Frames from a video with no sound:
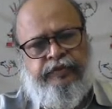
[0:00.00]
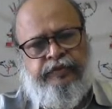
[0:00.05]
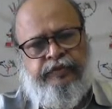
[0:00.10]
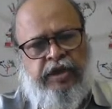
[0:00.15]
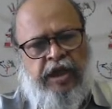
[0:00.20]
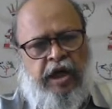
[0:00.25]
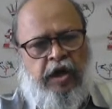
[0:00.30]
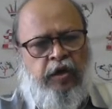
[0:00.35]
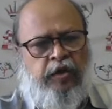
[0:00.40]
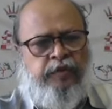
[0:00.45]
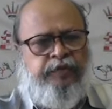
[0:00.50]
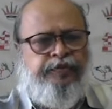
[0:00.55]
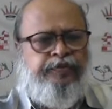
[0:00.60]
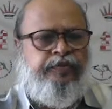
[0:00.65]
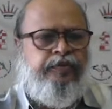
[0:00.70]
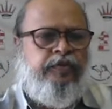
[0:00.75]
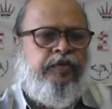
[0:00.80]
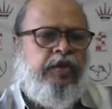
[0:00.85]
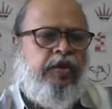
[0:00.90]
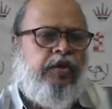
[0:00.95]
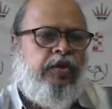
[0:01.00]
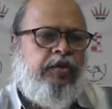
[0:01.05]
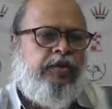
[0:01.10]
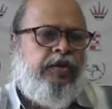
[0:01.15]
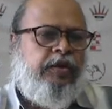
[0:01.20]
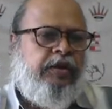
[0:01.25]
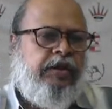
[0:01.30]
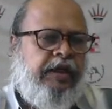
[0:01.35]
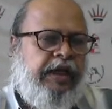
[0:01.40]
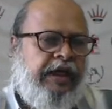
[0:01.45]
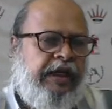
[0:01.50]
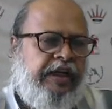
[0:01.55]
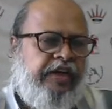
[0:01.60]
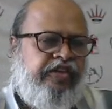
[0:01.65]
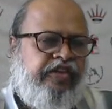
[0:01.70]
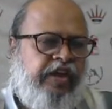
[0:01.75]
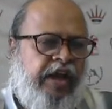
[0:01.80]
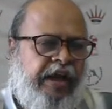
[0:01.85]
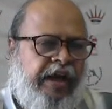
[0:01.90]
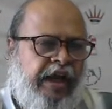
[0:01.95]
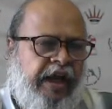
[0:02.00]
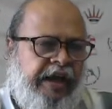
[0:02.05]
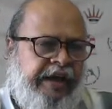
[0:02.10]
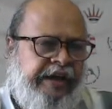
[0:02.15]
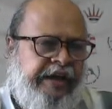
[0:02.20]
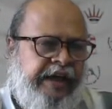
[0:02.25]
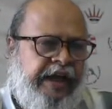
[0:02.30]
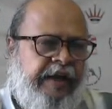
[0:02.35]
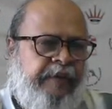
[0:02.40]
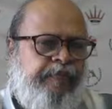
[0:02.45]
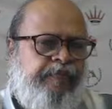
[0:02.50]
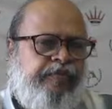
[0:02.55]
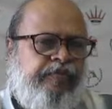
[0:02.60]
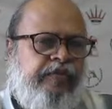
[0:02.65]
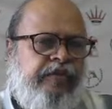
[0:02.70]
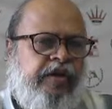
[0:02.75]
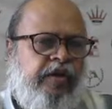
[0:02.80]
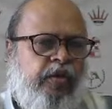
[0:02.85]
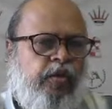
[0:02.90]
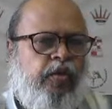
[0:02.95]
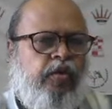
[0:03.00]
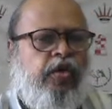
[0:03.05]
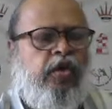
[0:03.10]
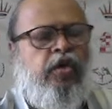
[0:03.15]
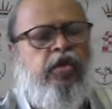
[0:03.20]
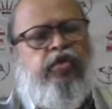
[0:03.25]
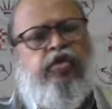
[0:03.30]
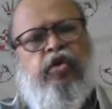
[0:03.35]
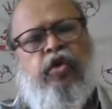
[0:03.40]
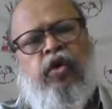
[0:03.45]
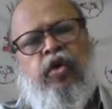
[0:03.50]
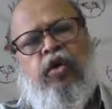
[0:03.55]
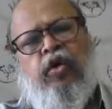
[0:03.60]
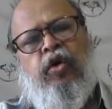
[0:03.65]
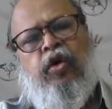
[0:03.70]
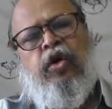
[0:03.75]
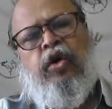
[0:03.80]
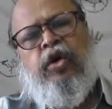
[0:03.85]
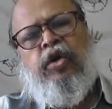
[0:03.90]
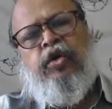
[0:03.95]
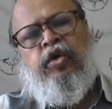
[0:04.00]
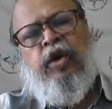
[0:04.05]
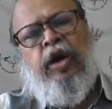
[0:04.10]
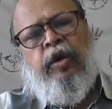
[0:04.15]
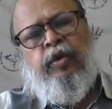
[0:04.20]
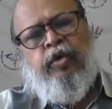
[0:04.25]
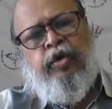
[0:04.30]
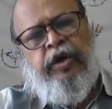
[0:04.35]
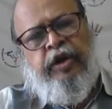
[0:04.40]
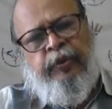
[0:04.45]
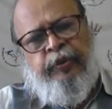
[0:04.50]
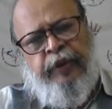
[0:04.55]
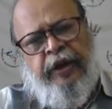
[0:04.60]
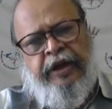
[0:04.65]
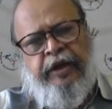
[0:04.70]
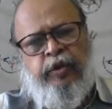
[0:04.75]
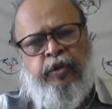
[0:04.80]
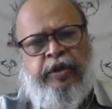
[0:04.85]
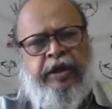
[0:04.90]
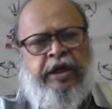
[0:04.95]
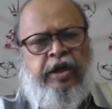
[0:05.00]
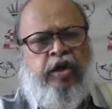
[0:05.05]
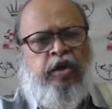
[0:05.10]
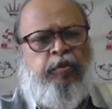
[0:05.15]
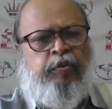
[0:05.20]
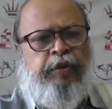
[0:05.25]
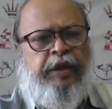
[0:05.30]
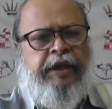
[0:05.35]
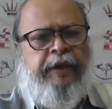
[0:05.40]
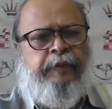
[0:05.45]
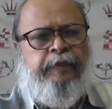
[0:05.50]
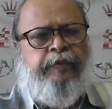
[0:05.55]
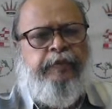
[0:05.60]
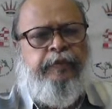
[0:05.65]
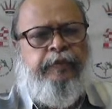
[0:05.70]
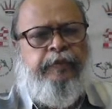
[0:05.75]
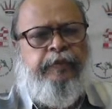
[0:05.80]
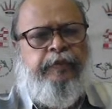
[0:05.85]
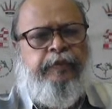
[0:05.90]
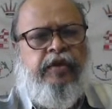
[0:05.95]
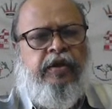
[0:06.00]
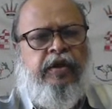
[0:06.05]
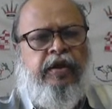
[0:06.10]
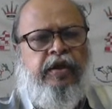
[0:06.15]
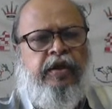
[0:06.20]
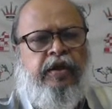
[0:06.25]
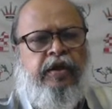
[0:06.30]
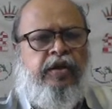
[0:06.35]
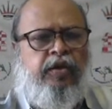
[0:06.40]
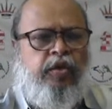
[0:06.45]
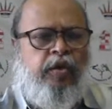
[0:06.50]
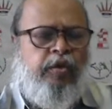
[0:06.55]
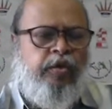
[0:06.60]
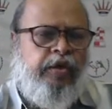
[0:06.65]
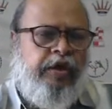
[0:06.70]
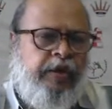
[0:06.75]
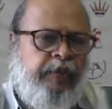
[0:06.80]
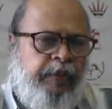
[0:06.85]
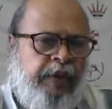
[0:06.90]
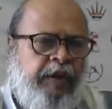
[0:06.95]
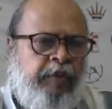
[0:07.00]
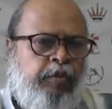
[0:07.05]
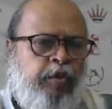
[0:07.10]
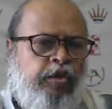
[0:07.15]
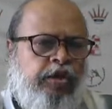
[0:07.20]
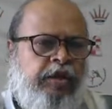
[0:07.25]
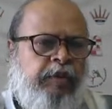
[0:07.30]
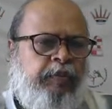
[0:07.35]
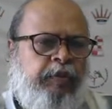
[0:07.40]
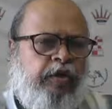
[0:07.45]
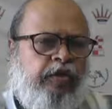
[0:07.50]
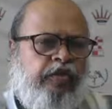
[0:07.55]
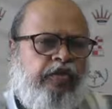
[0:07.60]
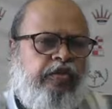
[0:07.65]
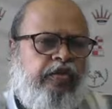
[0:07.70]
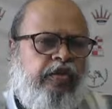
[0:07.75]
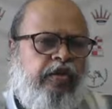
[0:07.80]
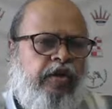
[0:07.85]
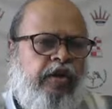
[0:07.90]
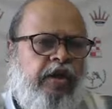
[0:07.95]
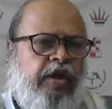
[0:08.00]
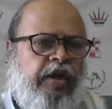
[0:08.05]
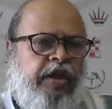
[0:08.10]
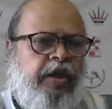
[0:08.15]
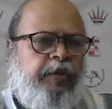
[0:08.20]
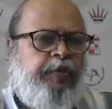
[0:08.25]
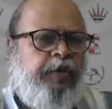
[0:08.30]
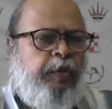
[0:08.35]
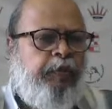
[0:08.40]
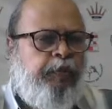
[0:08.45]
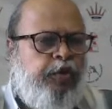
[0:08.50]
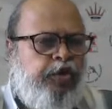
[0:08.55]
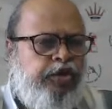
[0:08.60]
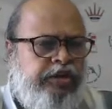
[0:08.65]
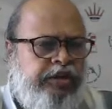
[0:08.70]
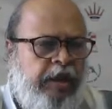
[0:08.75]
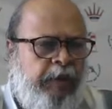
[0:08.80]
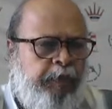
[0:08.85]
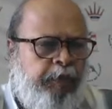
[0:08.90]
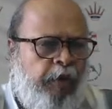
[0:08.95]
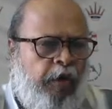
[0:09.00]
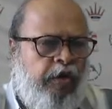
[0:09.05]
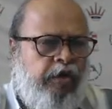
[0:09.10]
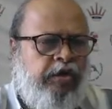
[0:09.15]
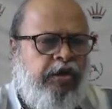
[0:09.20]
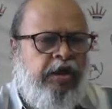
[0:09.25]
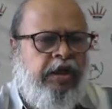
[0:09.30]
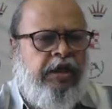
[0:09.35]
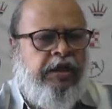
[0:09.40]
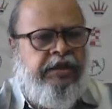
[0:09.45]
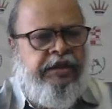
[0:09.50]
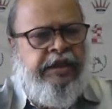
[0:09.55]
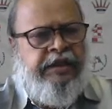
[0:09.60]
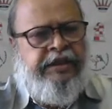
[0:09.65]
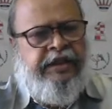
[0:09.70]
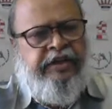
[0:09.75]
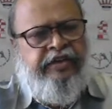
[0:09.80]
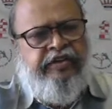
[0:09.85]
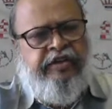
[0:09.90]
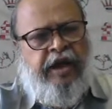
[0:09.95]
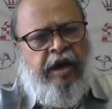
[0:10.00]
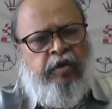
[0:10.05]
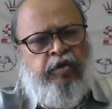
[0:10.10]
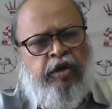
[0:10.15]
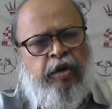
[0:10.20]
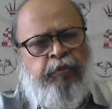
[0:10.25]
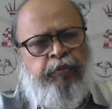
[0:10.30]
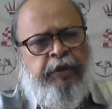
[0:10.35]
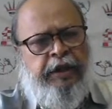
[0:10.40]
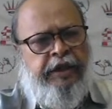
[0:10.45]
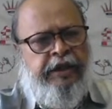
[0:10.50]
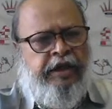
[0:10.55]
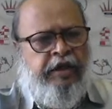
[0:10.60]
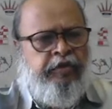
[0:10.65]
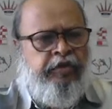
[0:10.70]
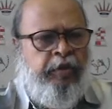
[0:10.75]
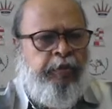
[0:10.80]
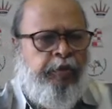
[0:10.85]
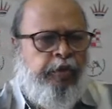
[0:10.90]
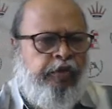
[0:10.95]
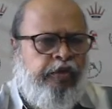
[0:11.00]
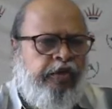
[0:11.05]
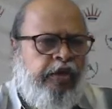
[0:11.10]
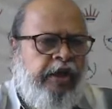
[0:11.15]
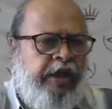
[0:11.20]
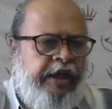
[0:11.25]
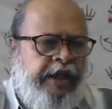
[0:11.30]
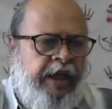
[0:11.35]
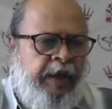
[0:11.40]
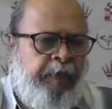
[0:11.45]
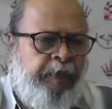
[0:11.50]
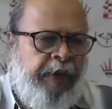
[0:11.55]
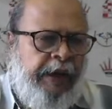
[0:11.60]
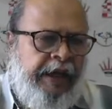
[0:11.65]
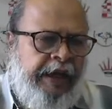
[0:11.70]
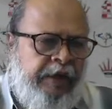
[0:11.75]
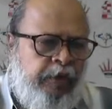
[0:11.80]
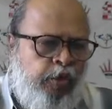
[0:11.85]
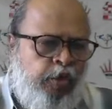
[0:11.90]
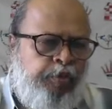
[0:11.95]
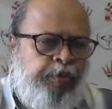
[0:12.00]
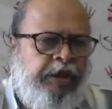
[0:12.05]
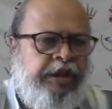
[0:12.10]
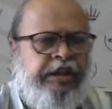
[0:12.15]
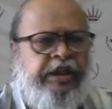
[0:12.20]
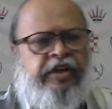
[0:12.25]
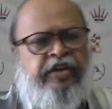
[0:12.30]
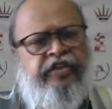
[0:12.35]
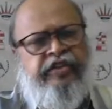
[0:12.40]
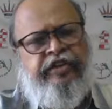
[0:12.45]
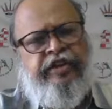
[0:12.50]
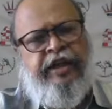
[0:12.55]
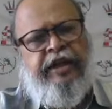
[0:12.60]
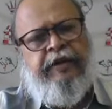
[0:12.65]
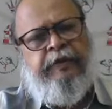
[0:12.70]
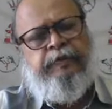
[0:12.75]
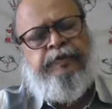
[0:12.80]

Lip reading: Now Geller's idea, rook. So you have to defend. You cannot play. You have to defend both the pawns. If you push the pawn, then there is counterplay. Now suppose a5, rook b3 is there.